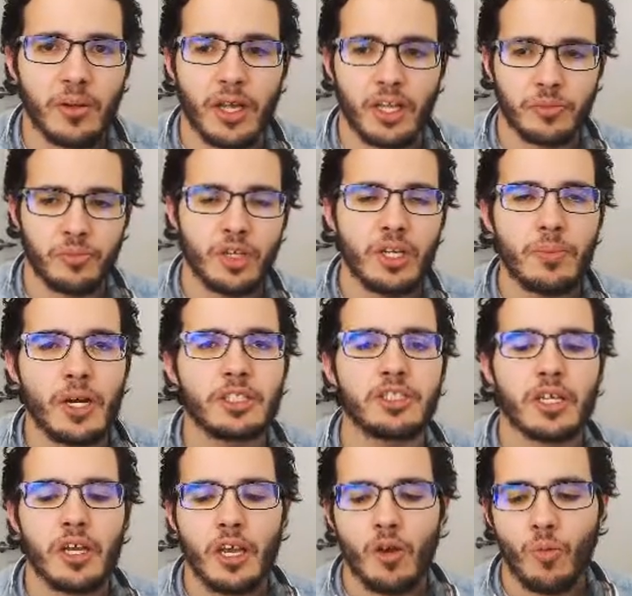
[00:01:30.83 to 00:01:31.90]
It pretty much,
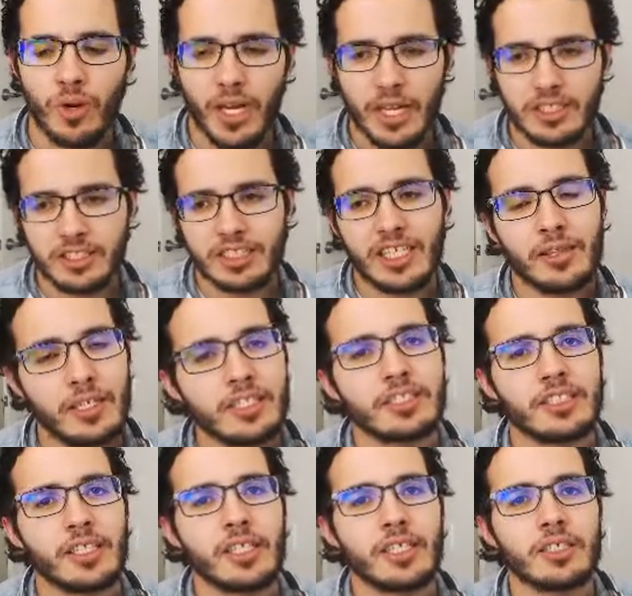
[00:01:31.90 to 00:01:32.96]
when I see these
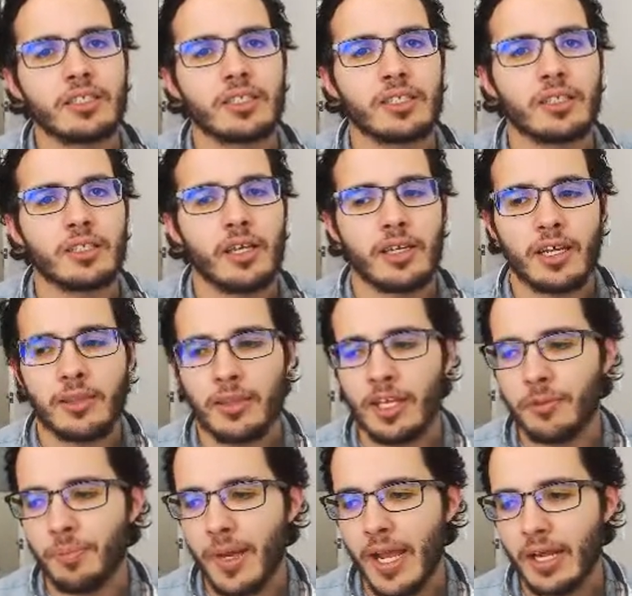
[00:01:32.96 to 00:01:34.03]
things and I
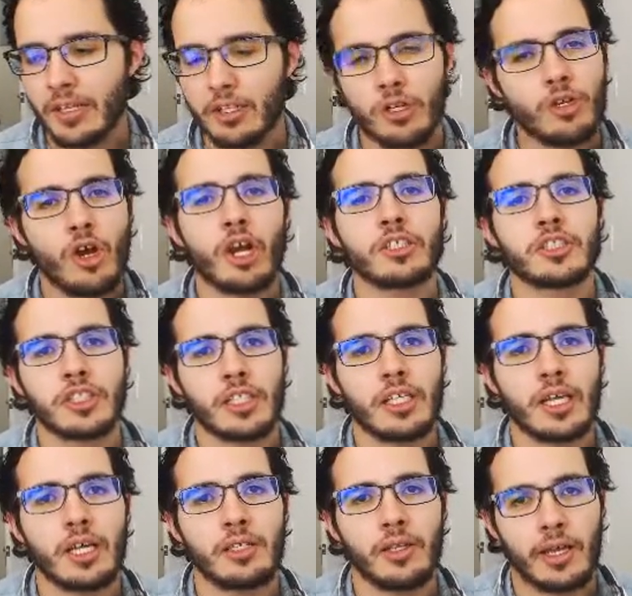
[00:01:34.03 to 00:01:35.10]
think back to Godzilla,